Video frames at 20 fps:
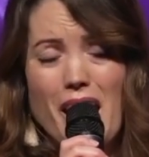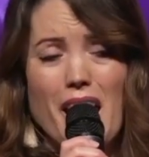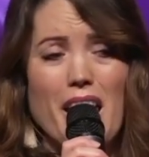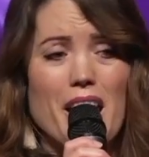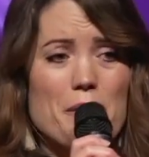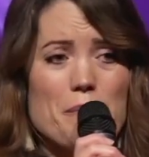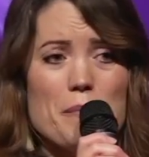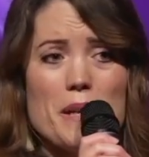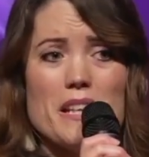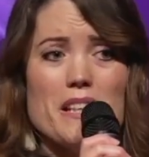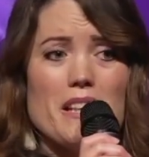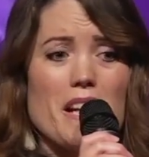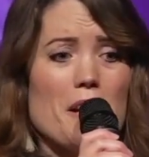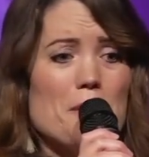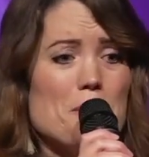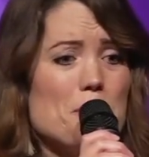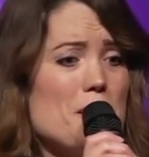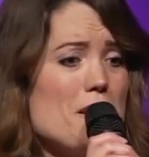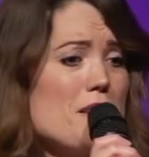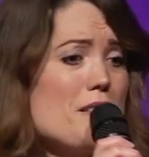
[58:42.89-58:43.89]
It may
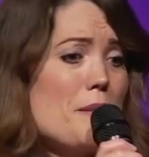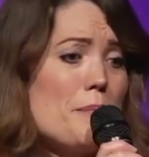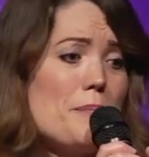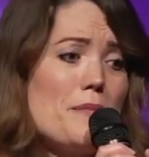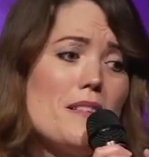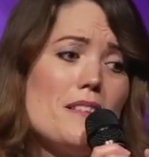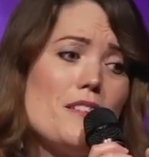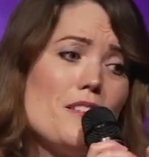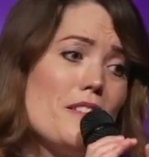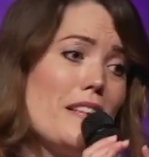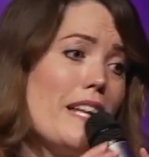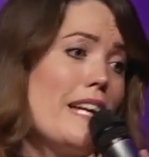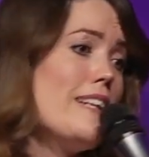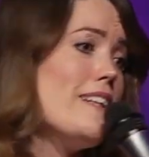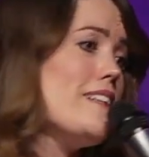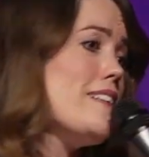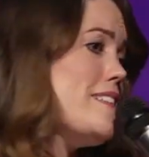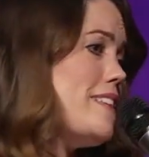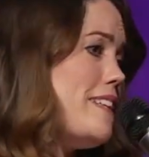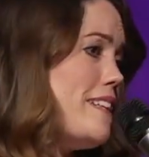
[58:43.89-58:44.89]
not be something you
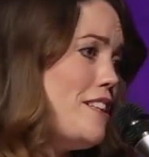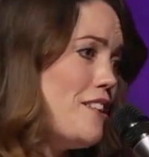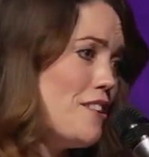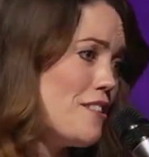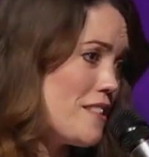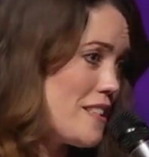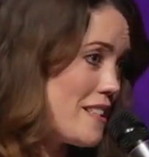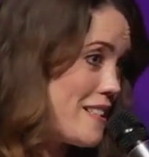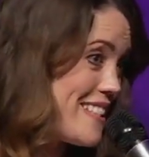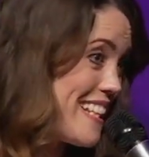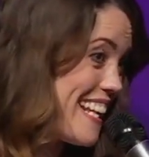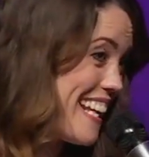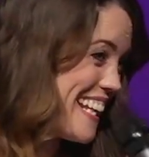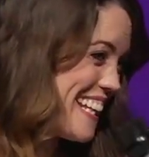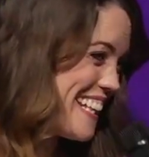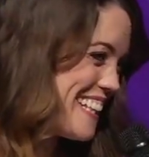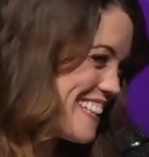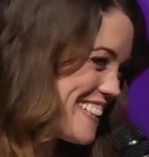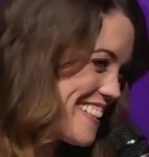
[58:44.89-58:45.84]
like to hear today.